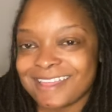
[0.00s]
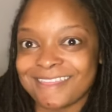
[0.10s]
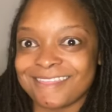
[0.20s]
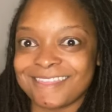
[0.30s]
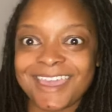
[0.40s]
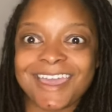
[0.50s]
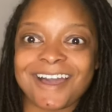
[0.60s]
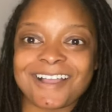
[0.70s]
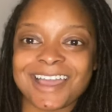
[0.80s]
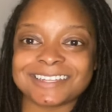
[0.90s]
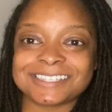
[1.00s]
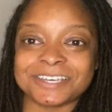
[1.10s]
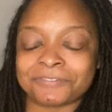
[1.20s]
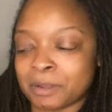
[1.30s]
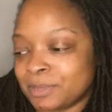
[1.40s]
They had all kind of
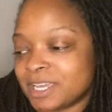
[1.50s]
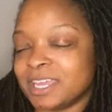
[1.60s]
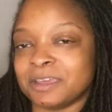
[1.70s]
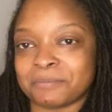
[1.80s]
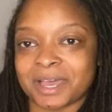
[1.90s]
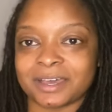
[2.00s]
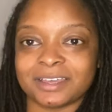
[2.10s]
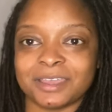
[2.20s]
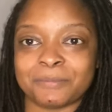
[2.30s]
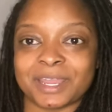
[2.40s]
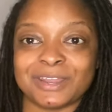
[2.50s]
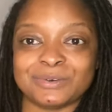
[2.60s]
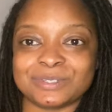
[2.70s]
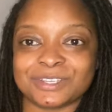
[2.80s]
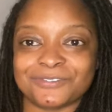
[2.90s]
stuff. I'm looking at my
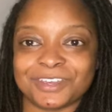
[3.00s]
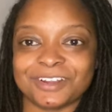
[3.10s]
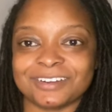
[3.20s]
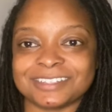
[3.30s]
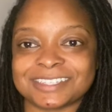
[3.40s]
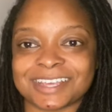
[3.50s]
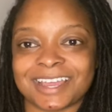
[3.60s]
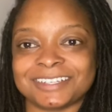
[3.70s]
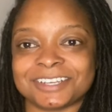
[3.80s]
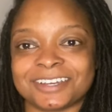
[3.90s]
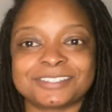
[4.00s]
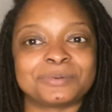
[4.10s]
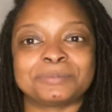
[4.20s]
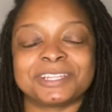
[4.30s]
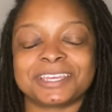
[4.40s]
notes over here on the side, y'all. That's
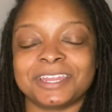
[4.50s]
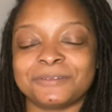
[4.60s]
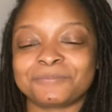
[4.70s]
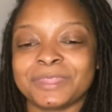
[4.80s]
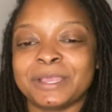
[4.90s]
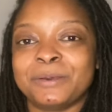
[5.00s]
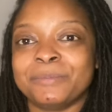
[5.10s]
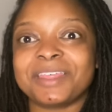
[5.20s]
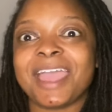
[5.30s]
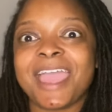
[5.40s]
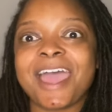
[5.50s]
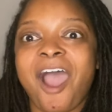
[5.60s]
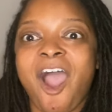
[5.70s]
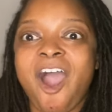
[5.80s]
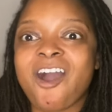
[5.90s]
what I'm looking at. But they had
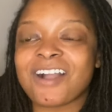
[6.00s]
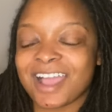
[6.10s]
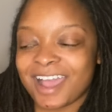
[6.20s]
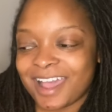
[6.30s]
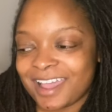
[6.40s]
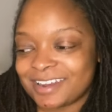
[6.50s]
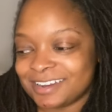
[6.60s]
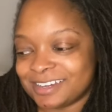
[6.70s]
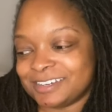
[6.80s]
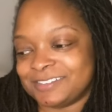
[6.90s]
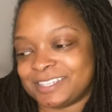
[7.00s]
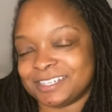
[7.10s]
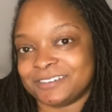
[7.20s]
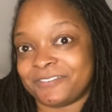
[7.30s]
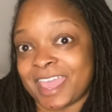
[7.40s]
all kind of
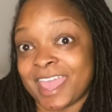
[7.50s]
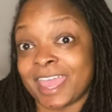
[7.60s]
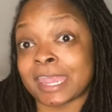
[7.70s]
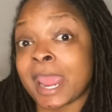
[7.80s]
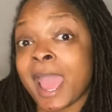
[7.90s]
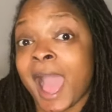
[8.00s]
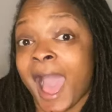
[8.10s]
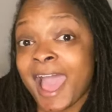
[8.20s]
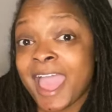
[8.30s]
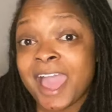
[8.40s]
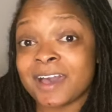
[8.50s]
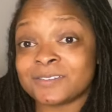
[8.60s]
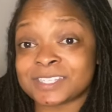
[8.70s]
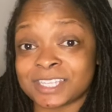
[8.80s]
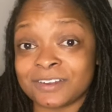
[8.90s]
stuff, and I have
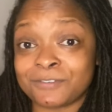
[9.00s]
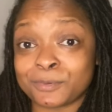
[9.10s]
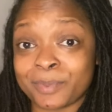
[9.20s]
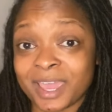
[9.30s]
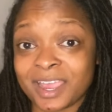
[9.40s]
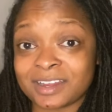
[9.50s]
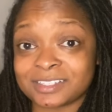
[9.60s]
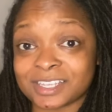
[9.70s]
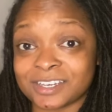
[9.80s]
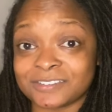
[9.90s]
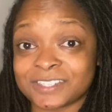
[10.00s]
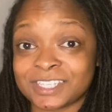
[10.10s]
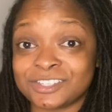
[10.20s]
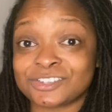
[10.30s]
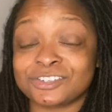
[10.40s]
several pairs of
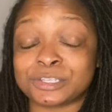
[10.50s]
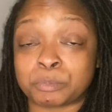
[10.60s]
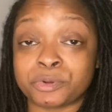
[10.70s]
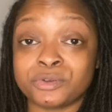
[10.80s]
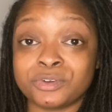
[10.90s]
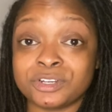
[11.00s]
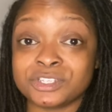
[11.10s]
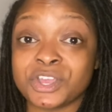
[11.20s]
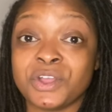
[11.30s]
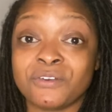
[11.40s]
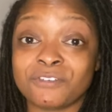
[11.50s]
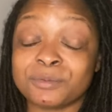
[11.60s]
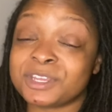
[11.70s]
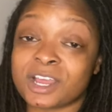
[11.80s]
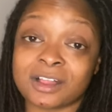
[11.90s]
scissors and pruners from
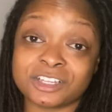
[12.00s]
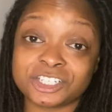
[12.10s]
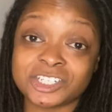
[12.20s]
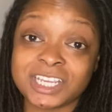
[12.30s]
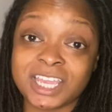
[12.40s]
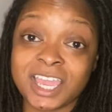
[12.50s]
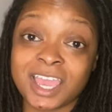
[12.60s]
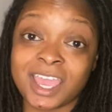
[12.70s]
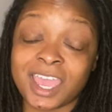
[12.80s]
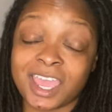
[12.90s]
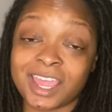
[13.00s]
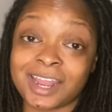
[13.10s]
the Dollar Tree, and